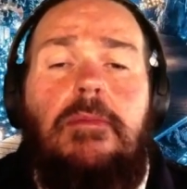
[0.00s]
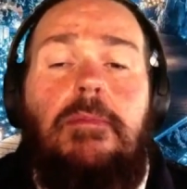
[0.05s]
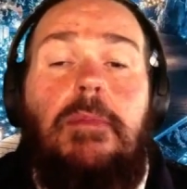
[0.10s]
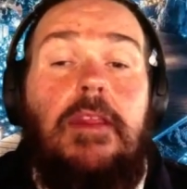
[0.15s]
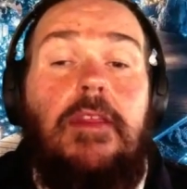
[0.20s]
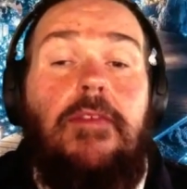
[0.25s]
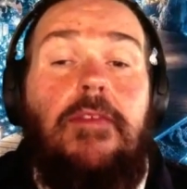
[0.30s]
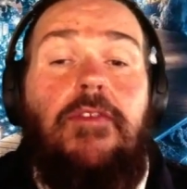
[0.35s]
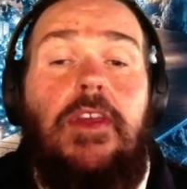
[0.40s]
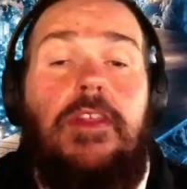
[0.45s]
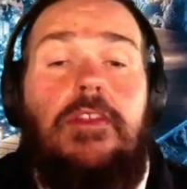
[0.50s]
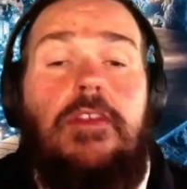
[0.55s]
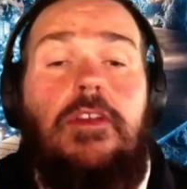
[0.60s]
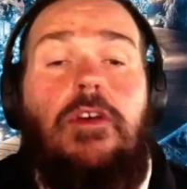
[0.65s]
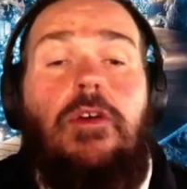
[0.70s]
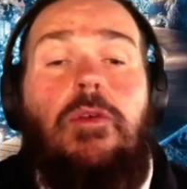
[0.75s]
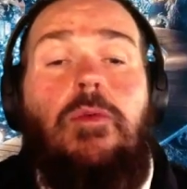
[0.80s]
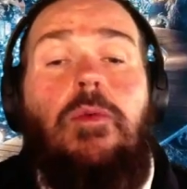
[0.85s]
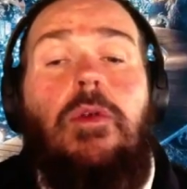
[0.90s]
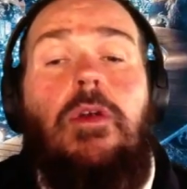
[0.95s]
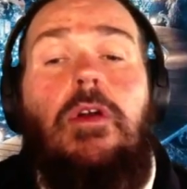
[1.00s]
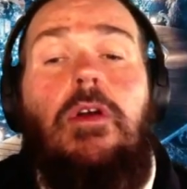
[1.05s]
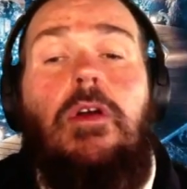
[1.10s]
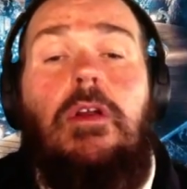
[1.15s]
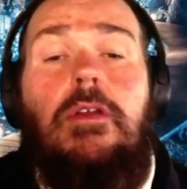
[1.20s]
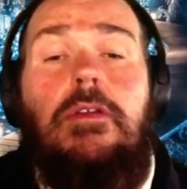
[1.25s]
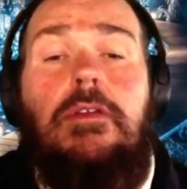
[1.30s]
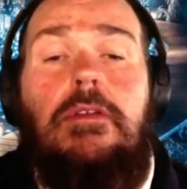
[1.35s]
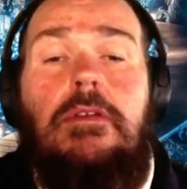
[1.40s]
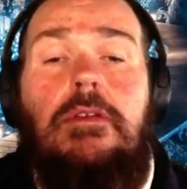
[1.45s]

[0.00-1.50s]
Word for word: by the physical world.